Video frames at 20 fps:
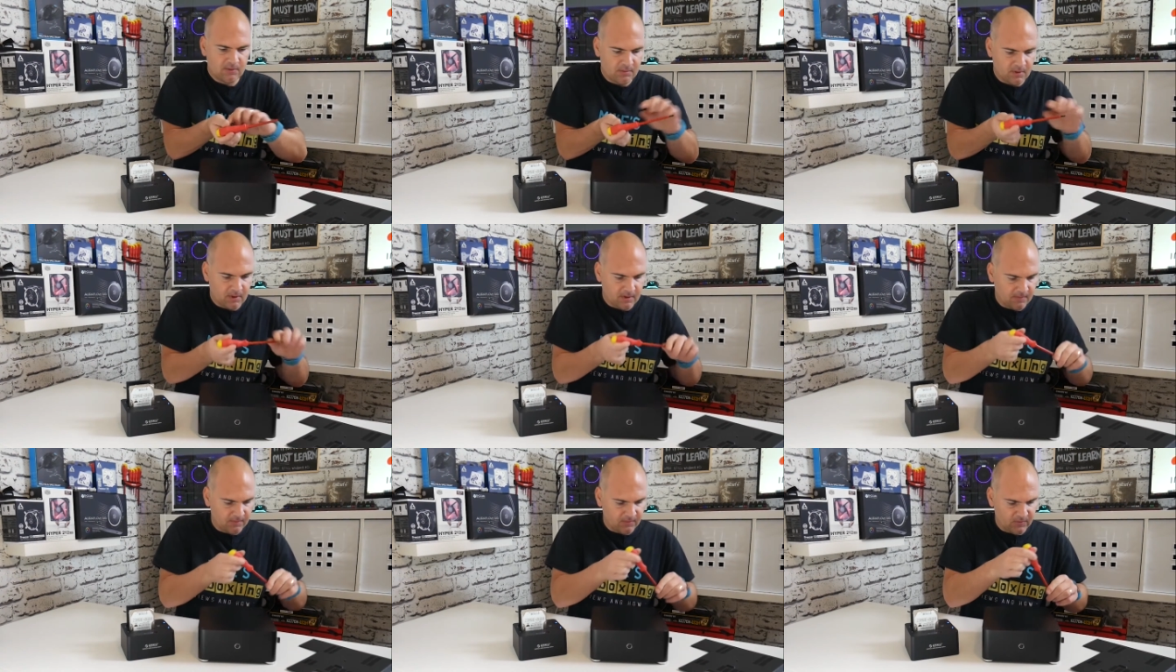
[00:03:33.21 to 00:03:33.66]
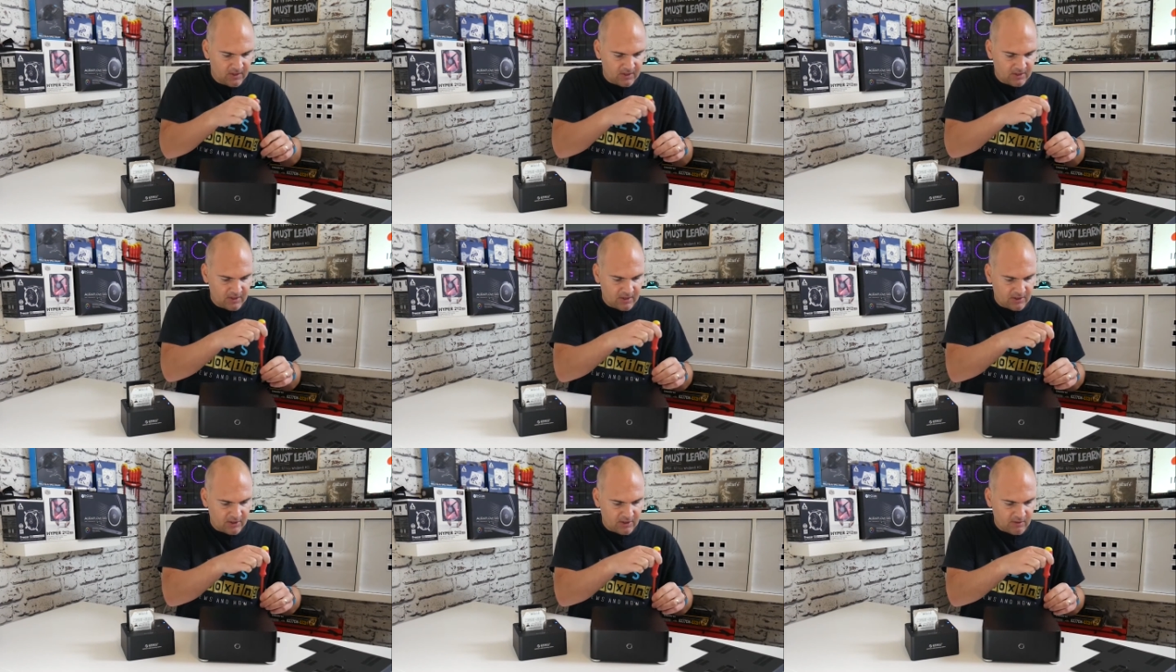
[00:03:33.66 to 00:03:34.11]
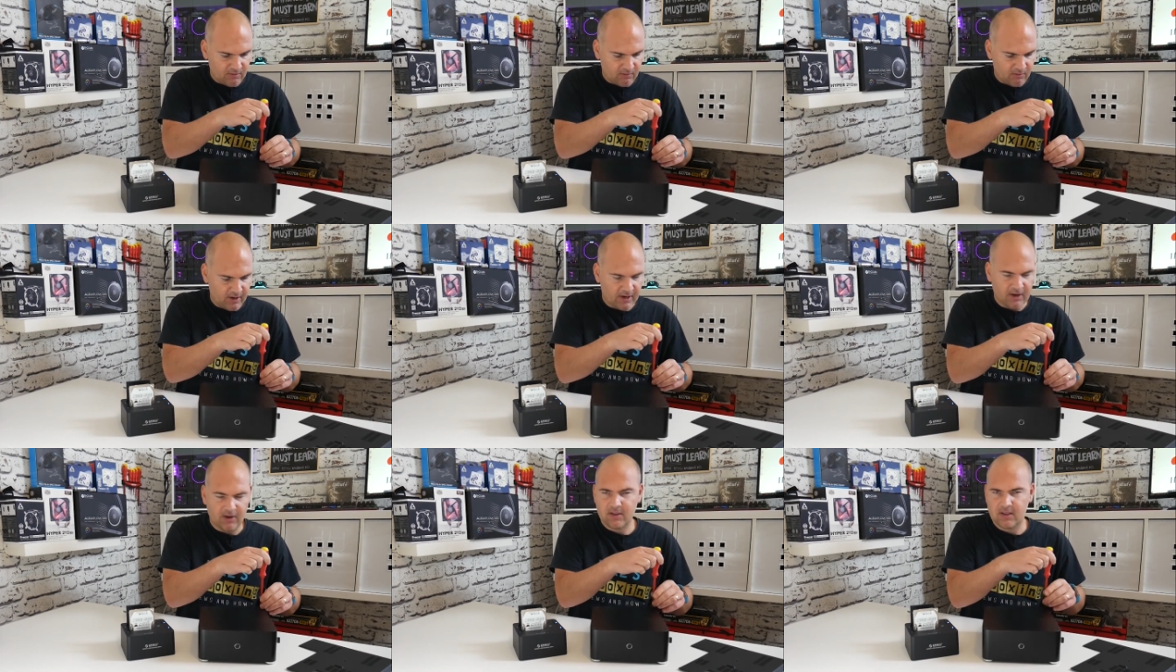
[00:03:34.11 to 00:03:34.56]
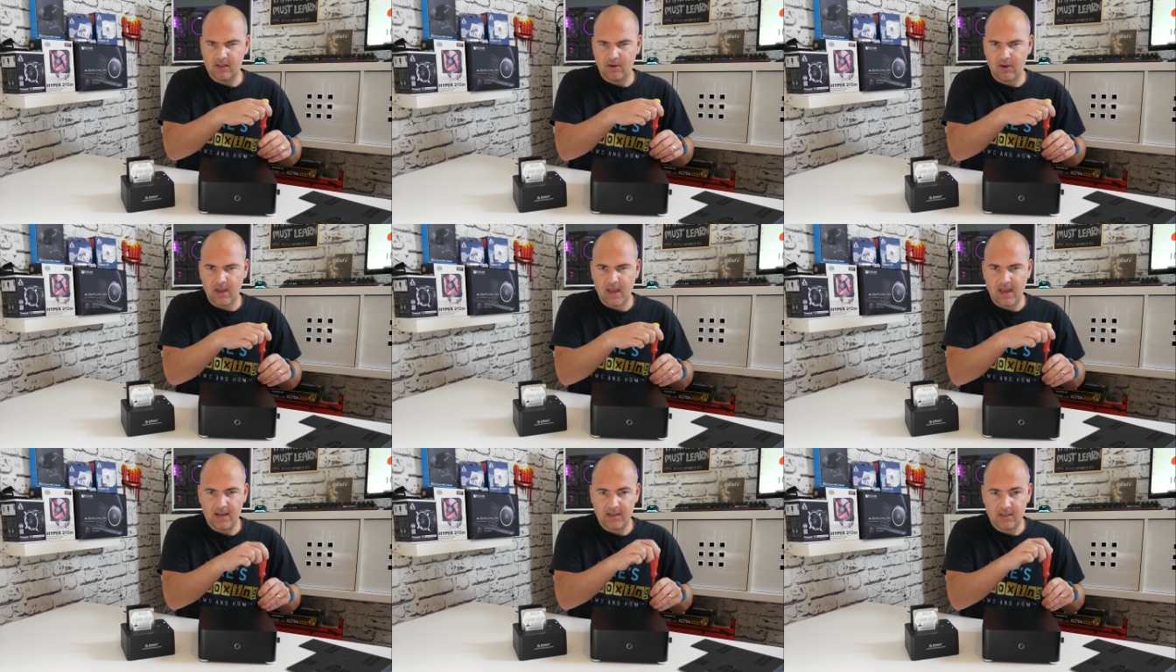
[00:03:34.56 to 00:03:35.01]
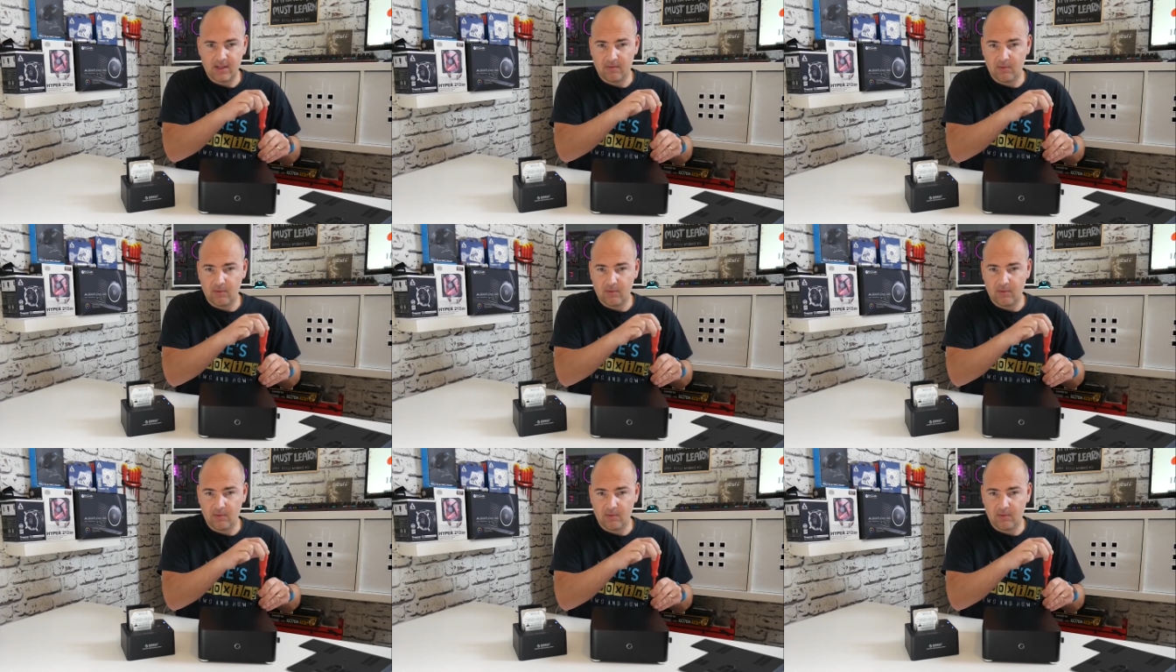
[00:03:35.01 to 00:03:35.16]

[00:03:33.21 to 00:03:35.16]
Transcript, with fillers: But it's actually a really nice little case.